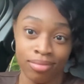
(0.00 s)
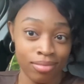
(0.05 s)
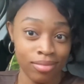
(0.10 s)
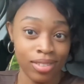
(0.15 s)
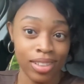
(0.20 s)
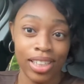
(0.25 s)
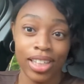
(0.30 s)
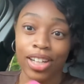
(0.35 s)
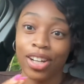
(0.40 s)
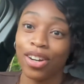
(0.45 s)

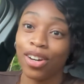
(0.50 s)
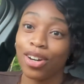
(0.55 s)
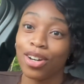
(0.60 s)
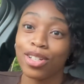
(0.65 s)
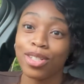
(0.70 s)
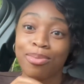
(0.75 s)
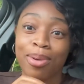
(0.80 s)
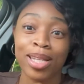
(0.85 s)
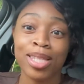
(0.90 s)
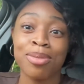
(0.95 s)
Your
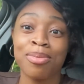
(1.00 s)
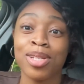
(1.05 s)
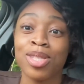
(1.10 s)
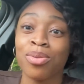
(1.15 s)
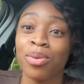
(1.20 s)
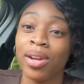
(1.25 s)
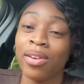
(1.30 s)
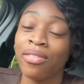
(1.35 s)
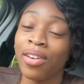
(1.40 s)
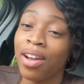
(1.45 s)
girl's about to be
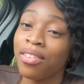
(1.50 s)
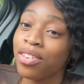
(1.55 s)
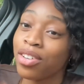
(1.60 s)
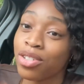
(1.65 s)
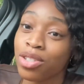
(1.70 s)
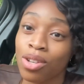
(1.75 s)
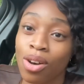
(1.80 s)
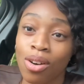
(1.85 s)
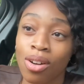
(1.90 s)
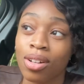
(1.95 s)
25
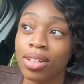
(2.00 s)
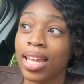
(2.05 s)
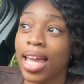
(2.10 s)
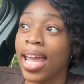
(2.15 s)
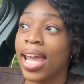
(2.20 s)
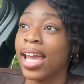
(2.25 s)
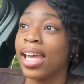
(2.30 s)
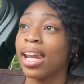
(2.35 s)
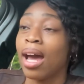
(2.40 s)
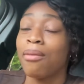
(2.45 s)
years old,
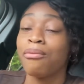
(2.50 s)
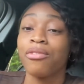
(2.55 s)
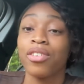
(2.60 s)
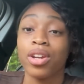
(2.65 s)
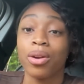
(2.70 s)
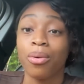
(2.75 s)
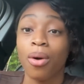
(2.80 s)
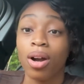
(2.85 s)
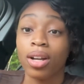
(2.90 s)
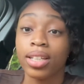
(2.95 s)
and I'm
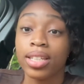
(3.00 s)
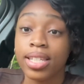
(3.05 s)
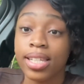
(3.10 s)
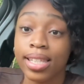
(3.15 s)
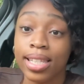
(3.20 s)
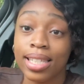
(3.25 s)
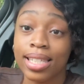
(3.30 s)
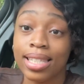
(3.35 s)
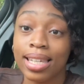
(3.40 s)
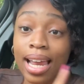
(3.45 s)
gonna walk into
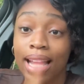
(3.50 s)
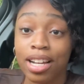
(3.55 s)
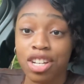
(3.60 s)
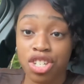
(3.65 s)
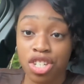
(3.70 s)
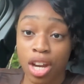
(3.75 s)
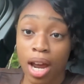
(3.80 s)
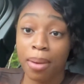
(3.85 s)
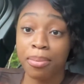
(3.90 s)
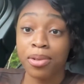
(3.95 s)
this
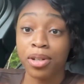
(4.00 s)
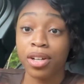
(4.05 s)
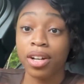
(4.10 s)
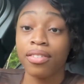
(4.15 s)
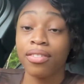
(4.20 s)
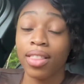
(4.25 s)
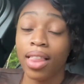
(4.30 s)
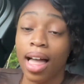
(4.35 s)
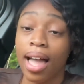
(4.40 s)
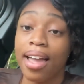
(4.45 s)
next chapter
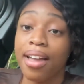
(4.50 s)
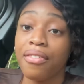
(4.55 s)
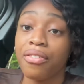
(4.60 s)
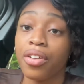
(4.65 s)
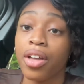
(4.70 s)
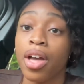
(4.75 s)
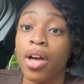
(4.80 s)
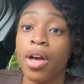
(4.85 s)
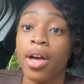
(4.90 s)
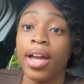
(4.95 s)
of life
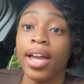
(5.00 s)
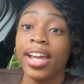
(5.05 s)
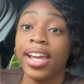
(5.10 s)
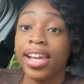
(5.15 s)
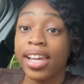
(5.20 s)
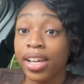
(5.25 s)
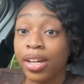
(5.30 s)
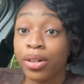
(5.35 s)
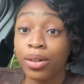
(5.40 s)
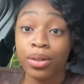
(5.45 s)

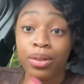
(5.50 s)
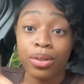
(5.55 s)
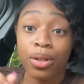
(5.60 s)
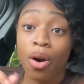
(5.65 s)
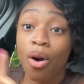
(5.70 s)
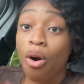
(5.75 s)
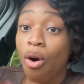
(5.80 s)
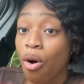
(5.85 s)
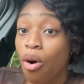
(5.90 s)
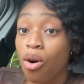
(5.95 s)
healed,
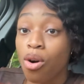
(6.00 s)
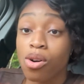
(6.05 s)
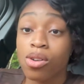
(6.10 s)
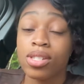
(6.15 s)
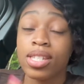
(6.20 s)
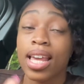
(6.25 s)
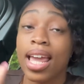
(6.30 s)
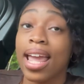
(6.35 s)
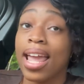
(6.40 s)
whole,